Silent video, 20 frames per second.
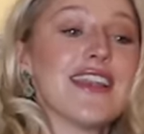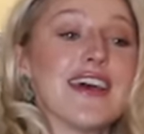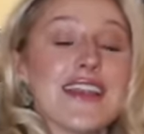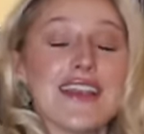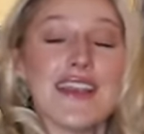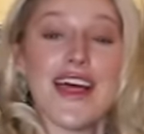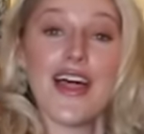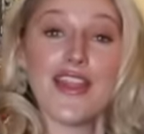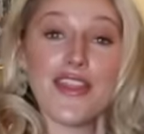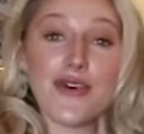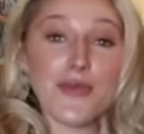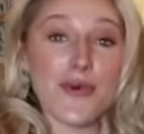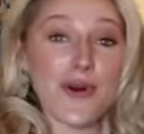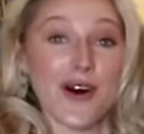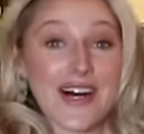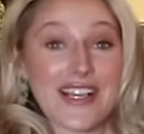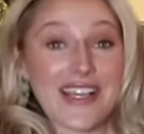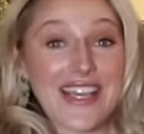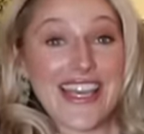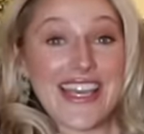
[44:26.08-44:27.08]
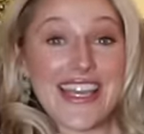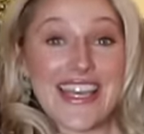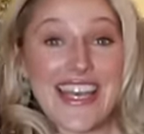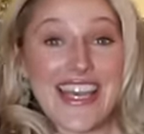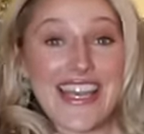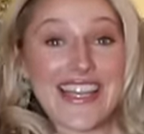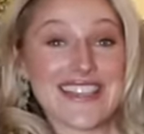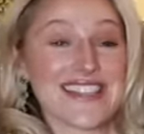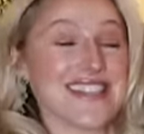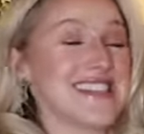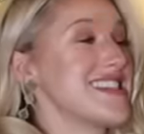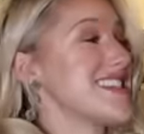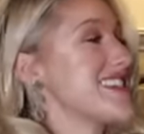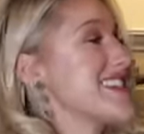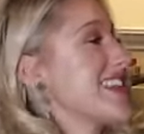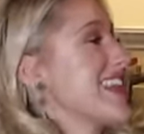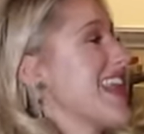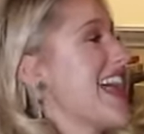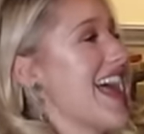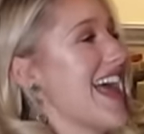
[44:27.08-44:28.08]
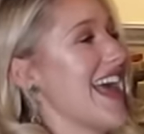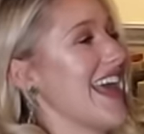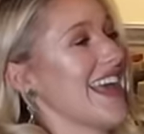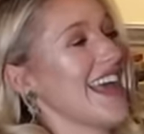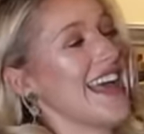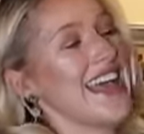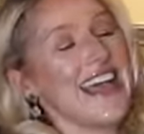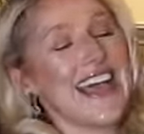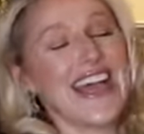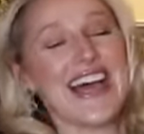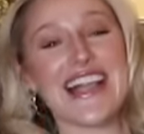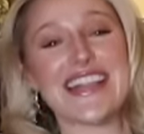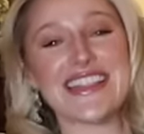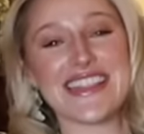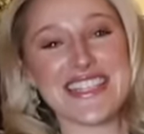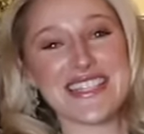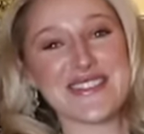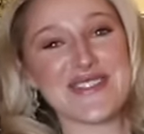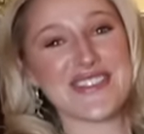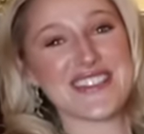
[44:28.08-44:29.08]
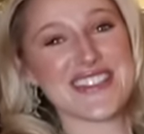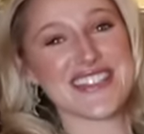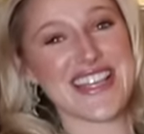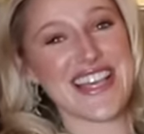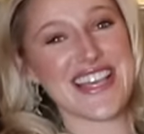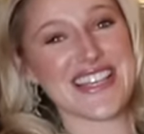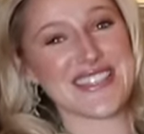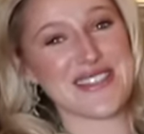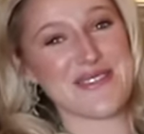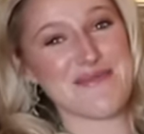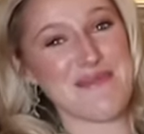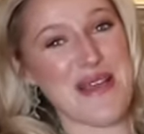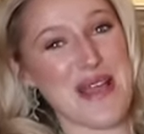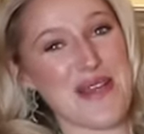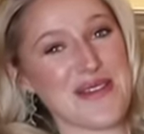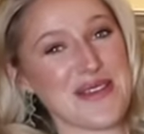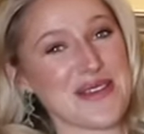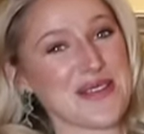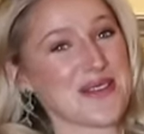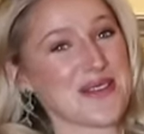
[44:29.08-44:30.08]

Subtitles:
another one in his sleigh, and this one says Merry